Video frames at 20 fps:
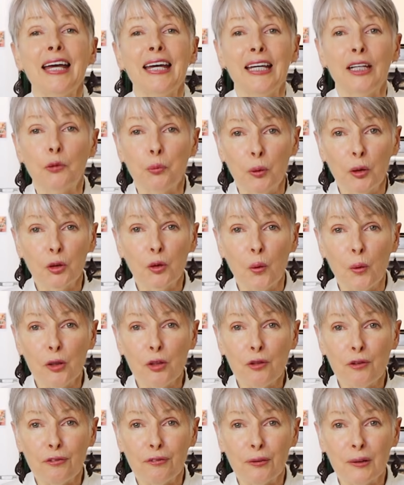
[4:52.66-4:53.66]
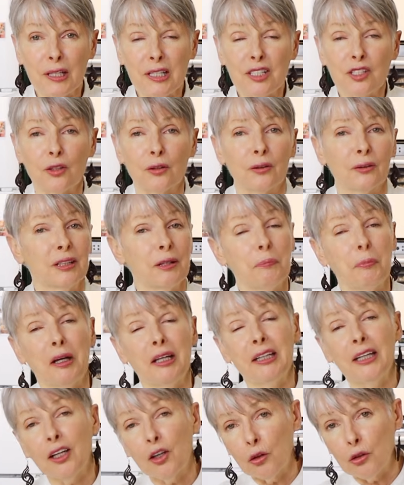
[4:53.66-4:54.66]
It will go in your freezer.
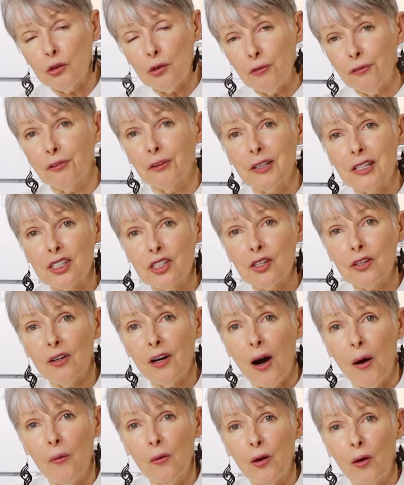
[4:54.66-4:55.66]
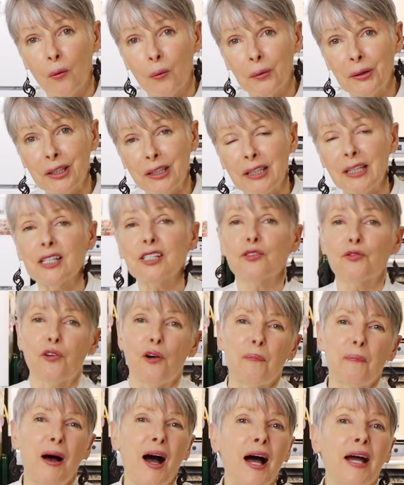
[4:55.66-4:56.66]
Depending on your freezer, how cold it is.
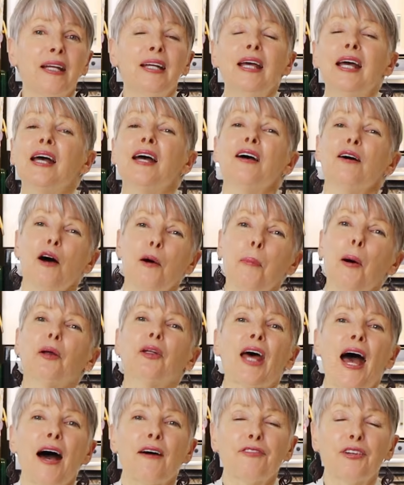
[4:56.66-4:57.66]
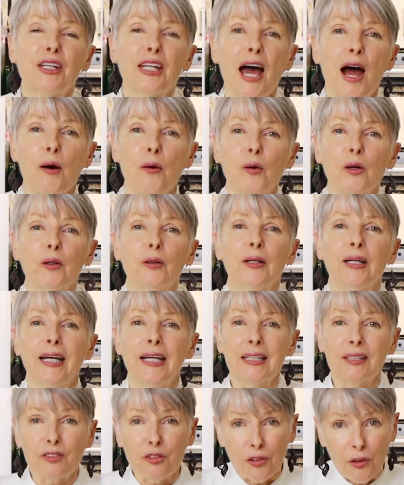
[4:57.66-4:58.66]
For mine, about half an hour,
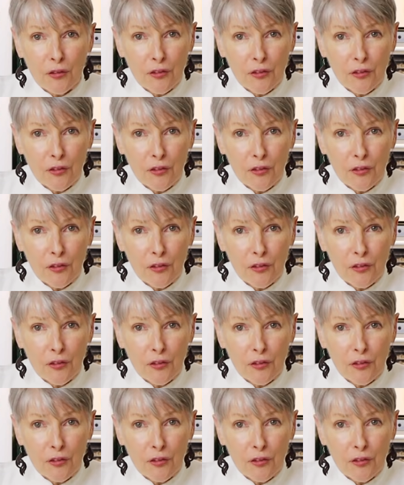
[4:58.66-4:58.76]
it